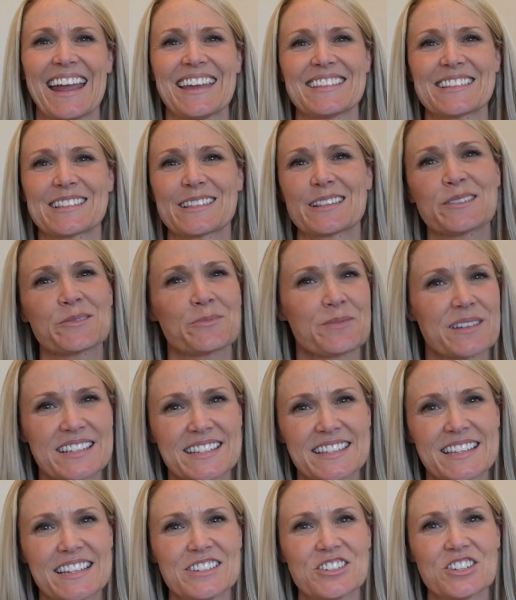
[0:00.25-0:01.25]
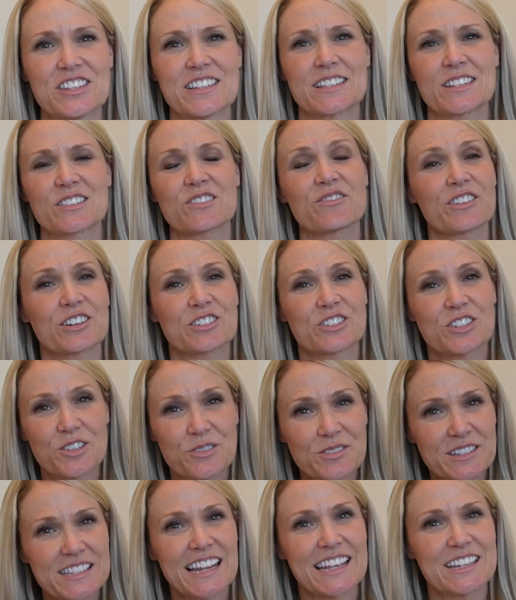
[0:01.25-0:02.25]
Hey, this is We See Jesus for
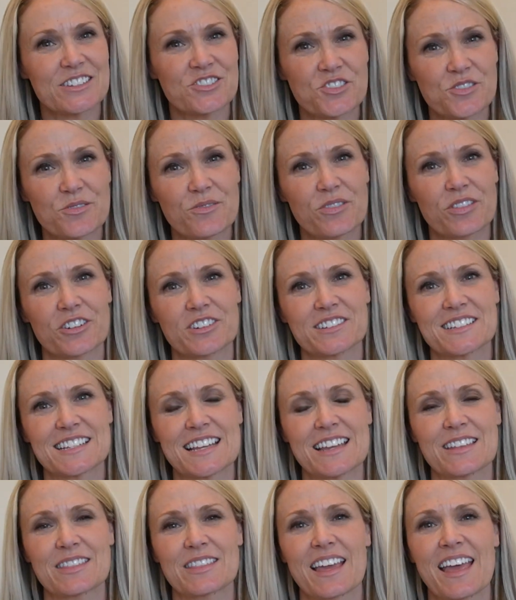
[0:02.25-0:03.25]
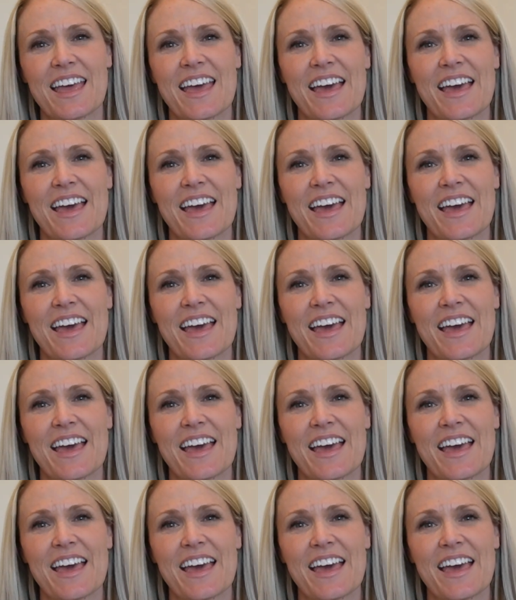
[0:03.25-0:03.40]
Tuesday, June thirteenth.